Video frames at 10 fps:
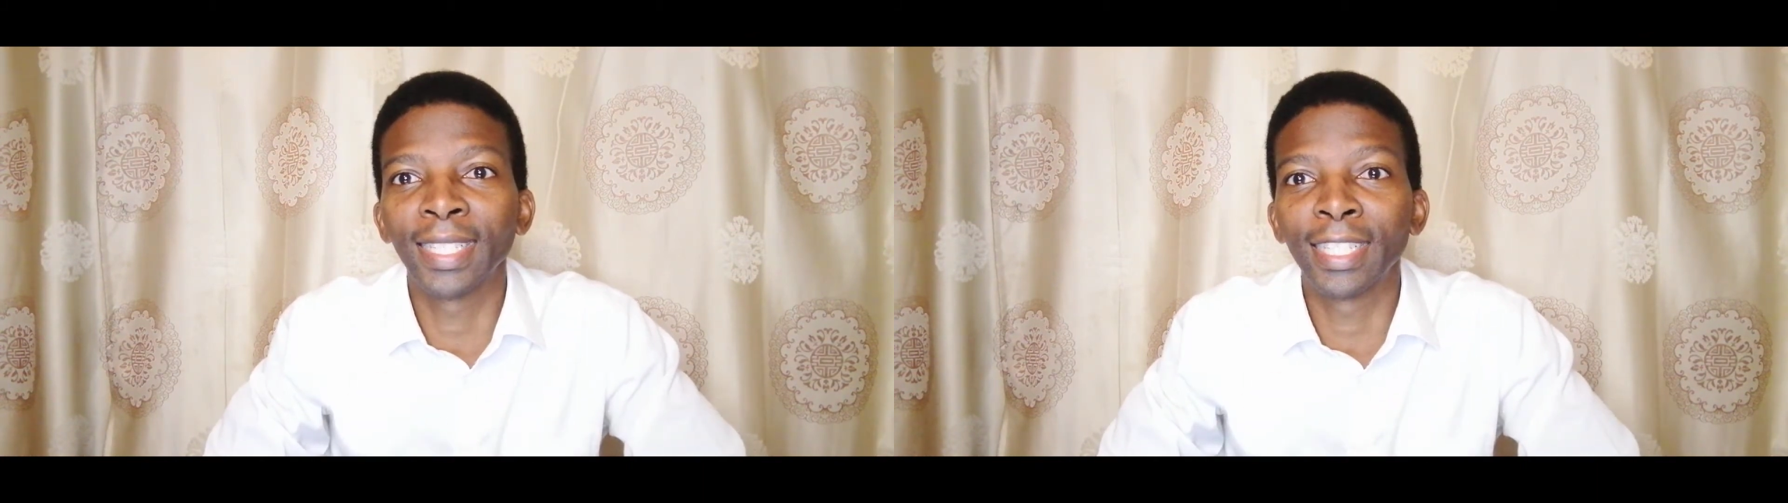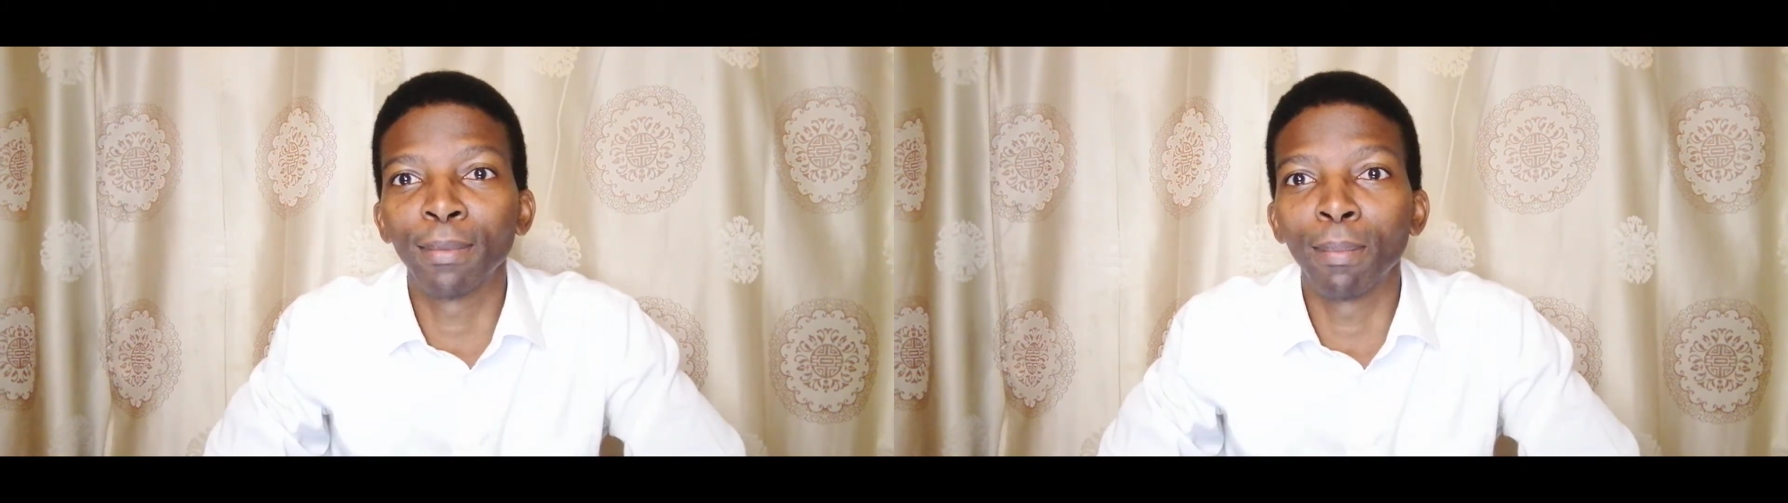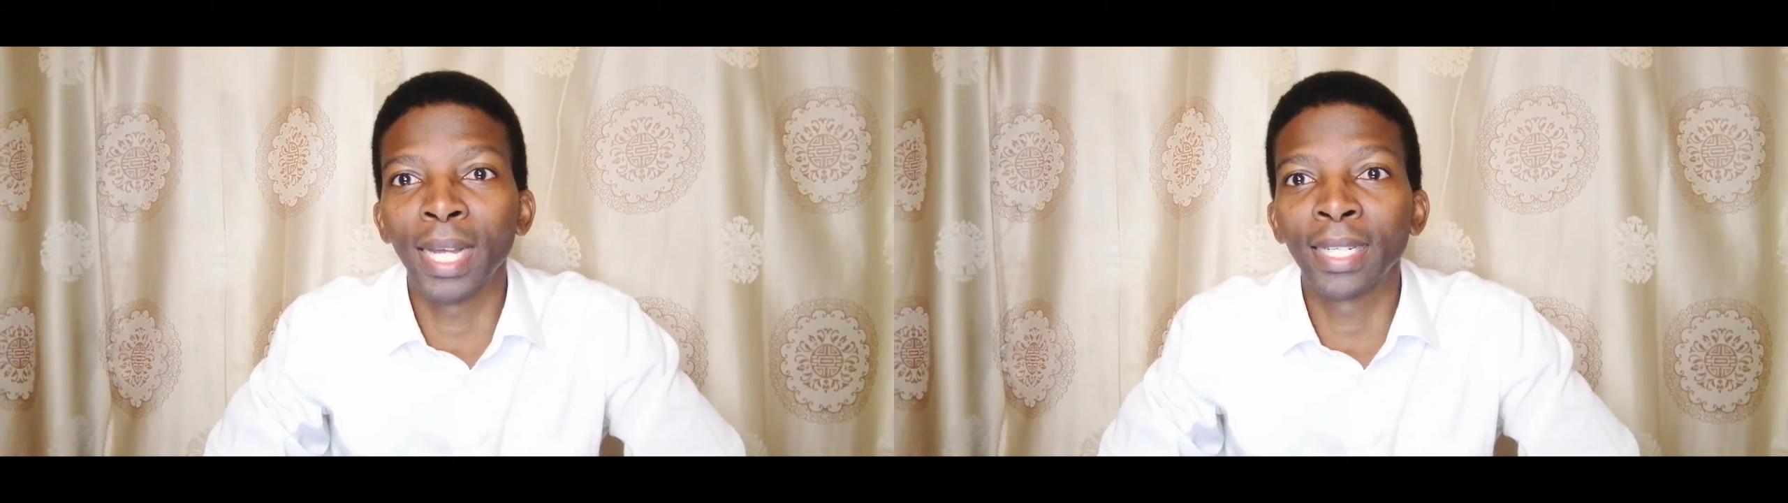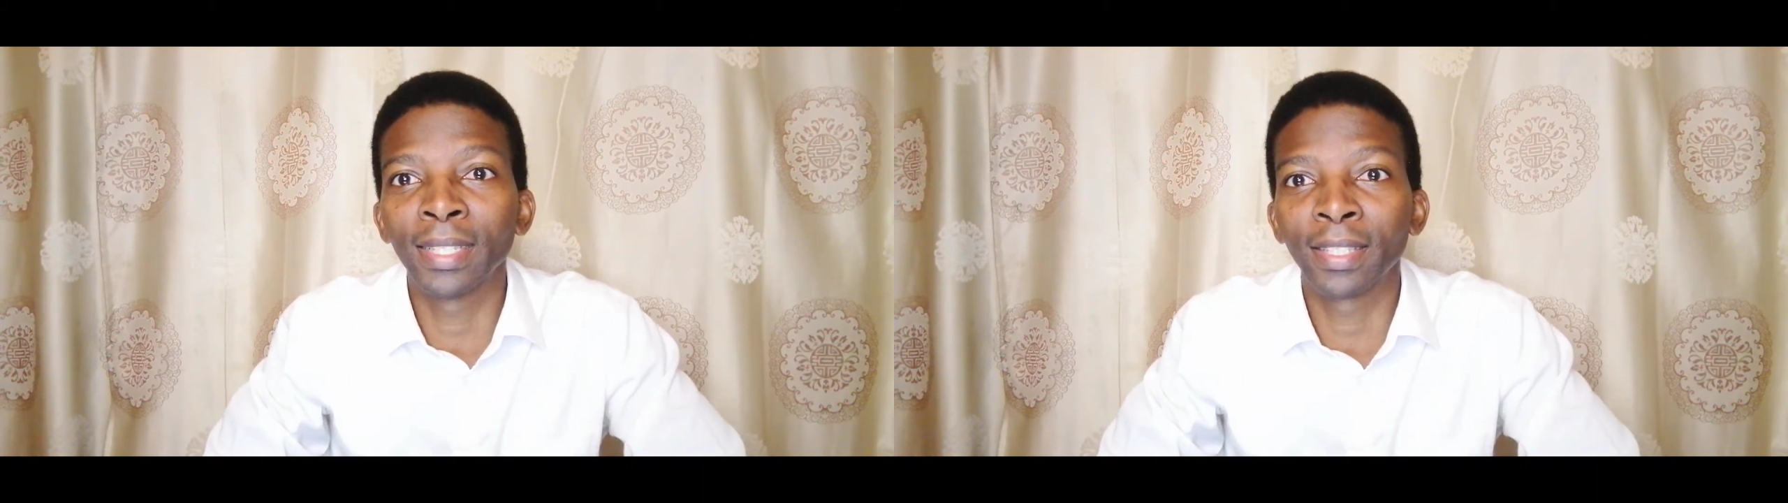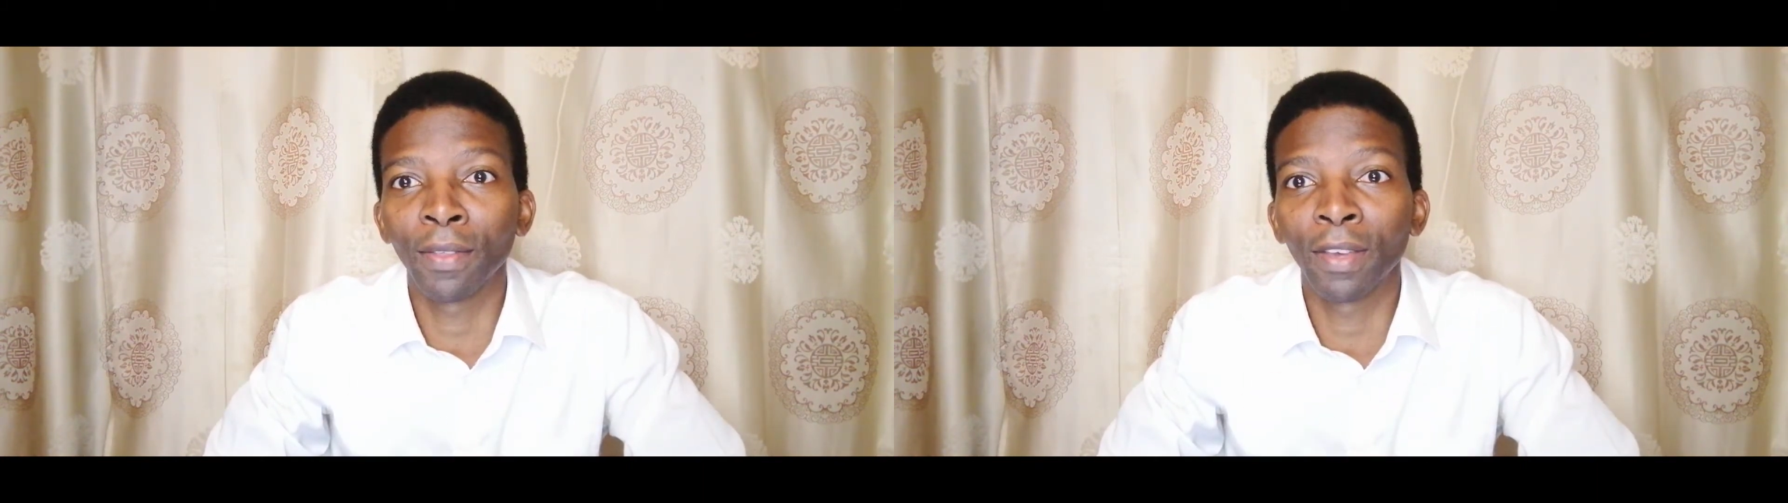in demand
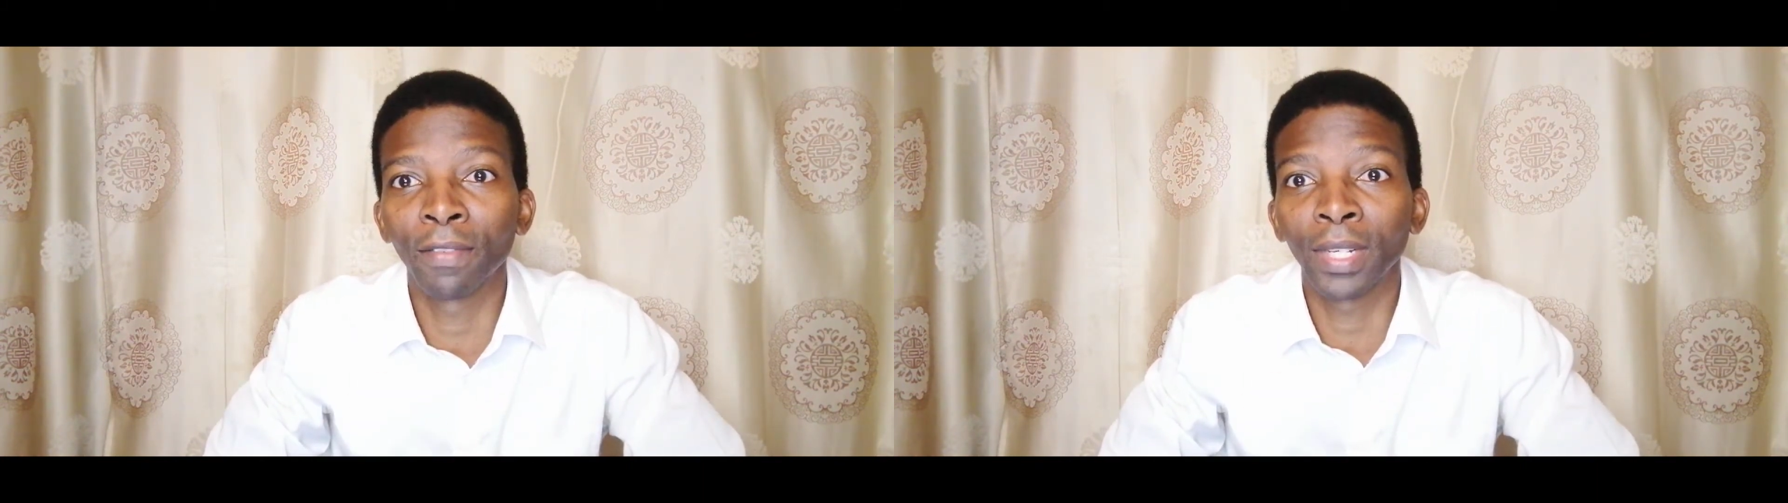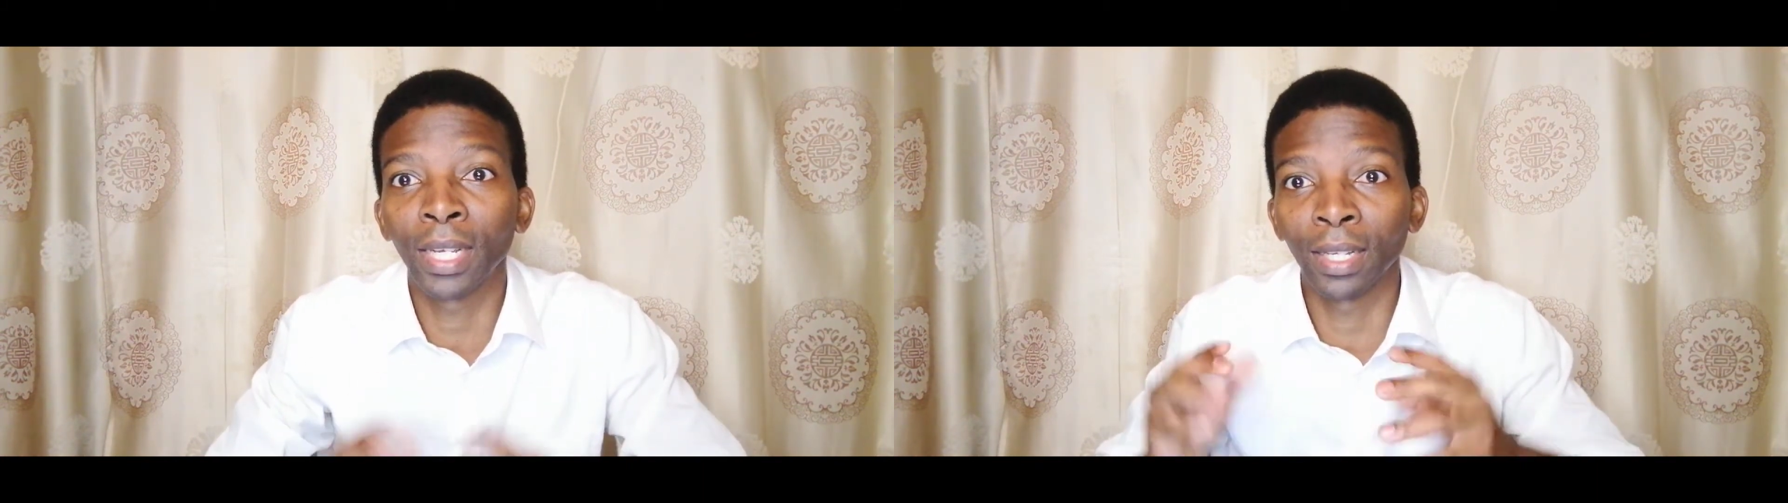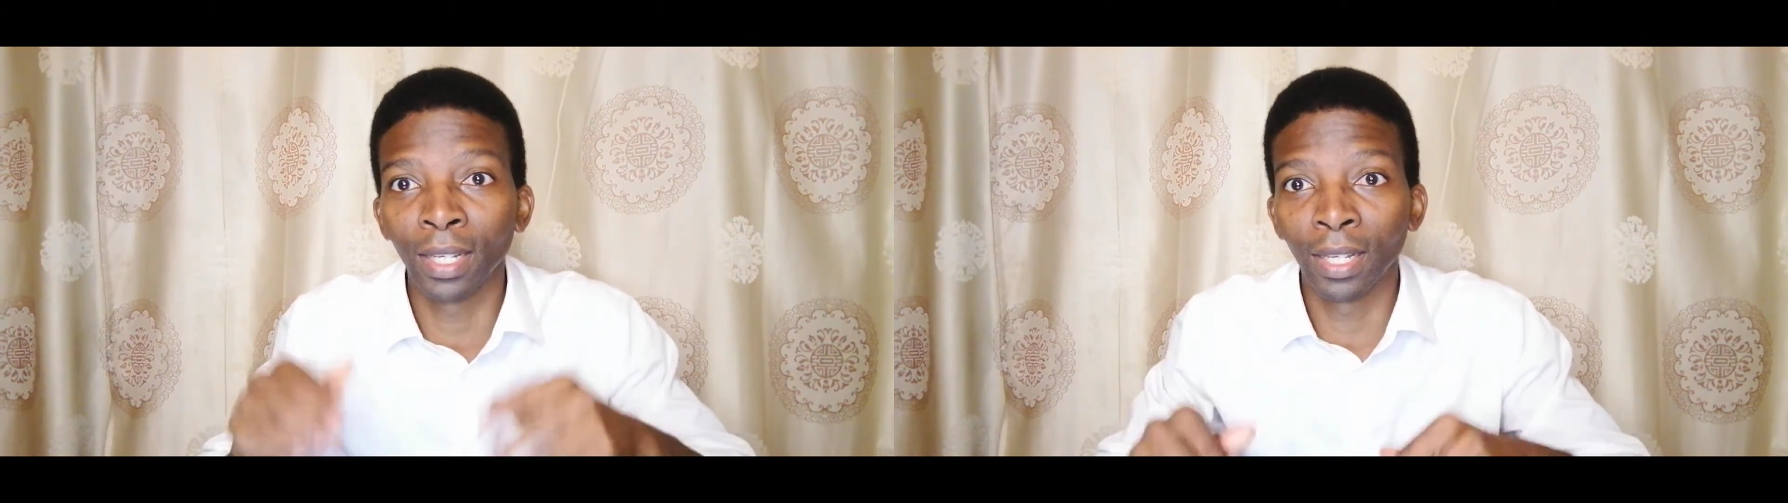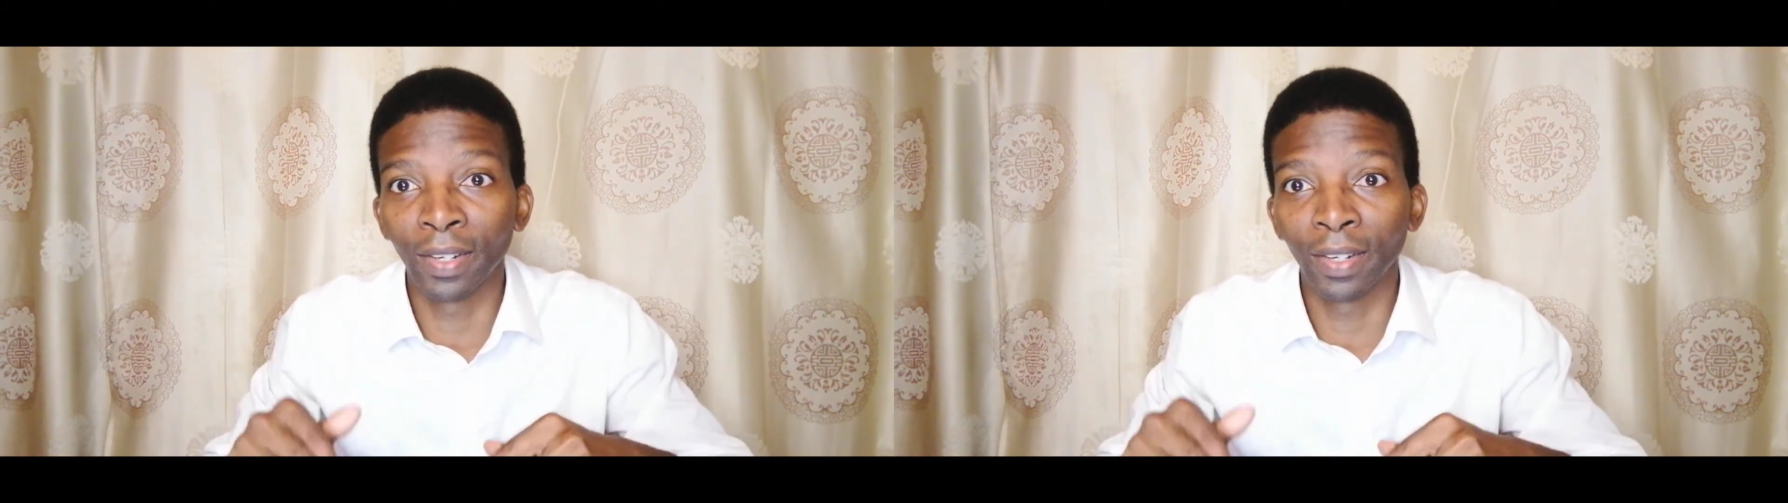in South Africa